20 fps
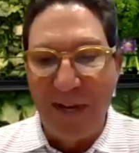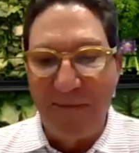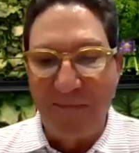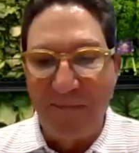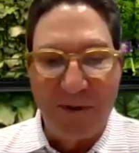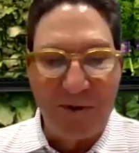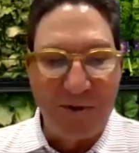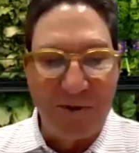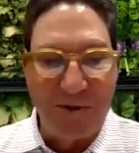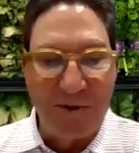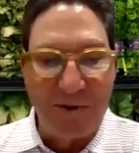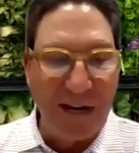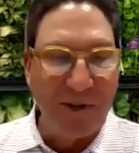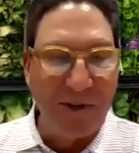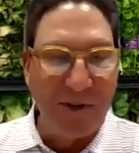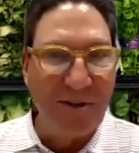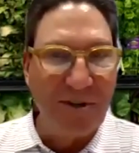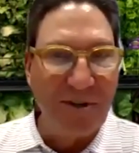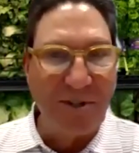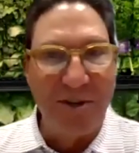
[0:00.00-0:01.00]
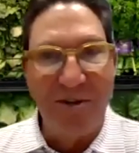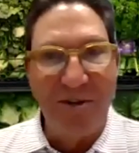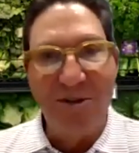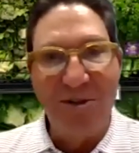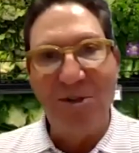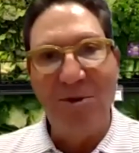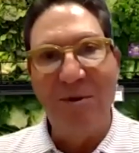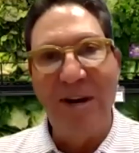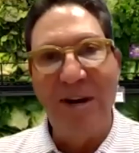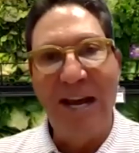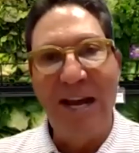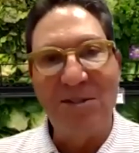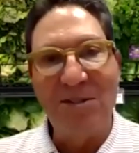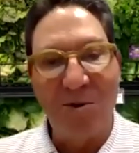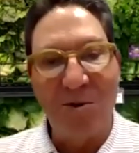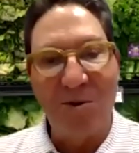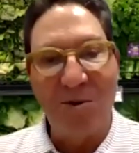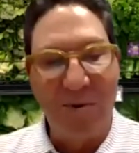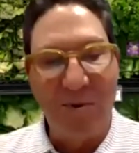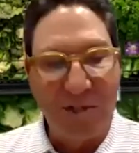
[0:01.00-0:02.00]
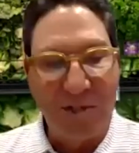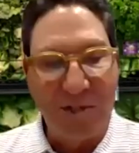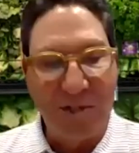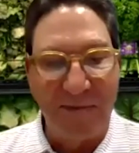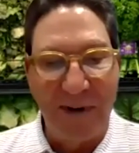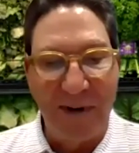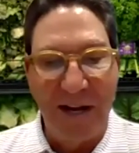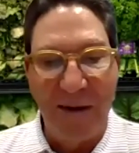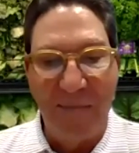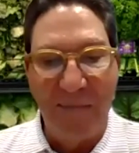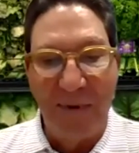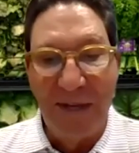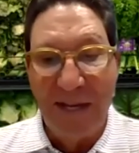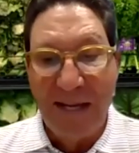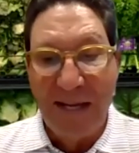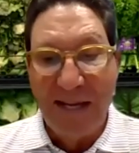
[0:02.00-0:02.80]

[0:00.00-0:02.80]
infrastructure to turn to and ask questions for help.